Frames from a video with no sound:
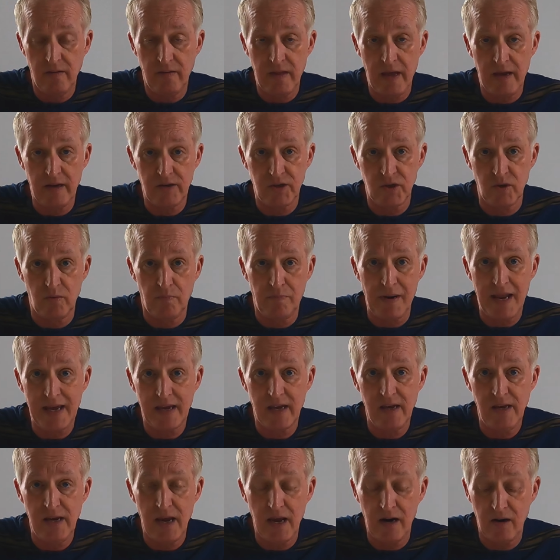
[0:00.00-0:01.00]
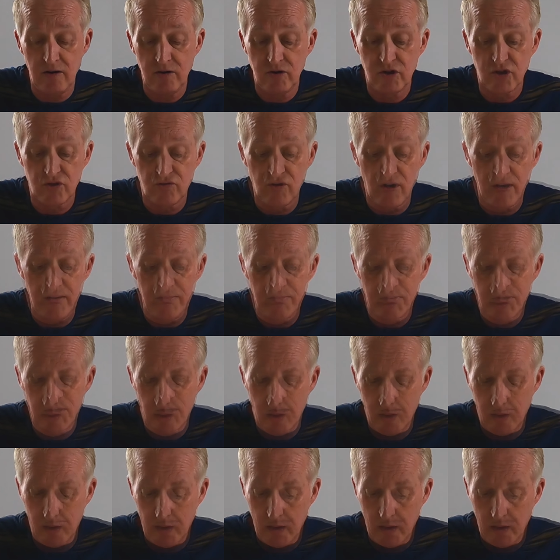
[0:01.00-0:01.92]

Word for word: they're sort of black and yellow stripes.